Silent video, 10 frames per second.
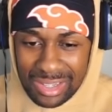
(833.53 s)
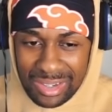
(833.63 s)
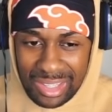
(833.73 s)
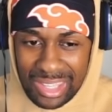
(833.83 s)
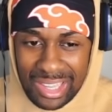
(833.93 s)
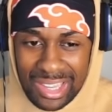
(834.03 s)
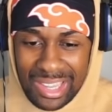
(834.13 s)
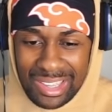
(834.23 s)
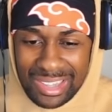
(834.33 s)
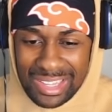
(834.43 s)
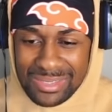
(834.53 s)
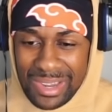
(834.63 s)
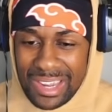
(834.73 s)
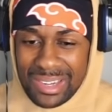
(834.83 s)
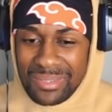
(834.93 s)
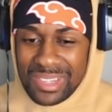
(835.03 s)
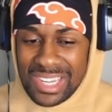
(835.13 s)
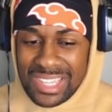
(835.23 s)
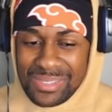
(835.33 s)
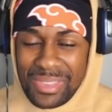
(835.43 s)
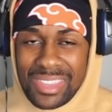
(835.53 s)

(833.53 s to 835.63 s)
Okay, that's random. Was that just for the